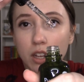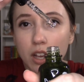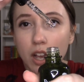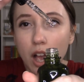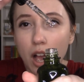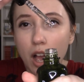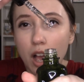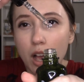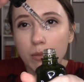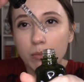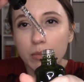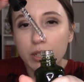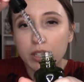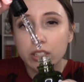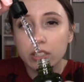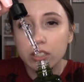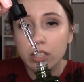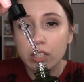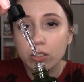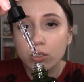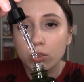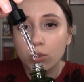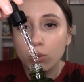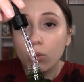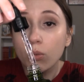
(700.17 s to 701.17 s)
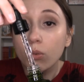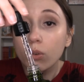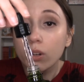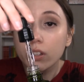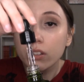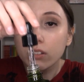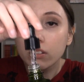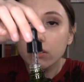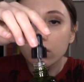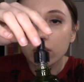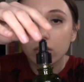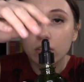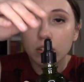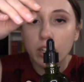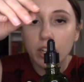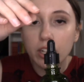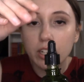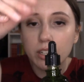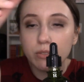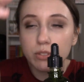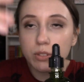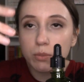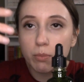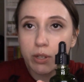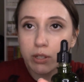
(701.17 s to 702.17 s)
essential oil kind
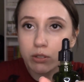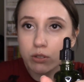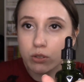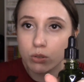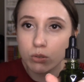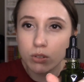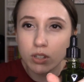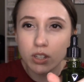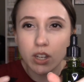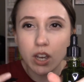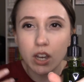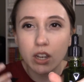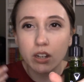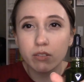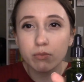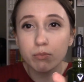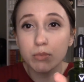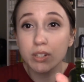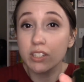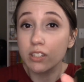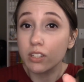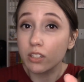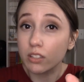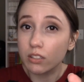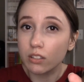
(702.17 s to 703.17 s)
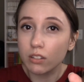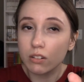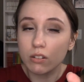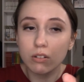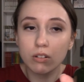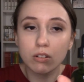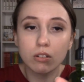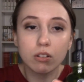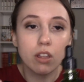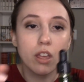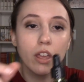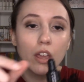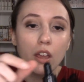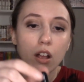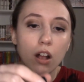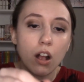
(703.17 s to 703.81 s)
of smell to it, kind of medicinal.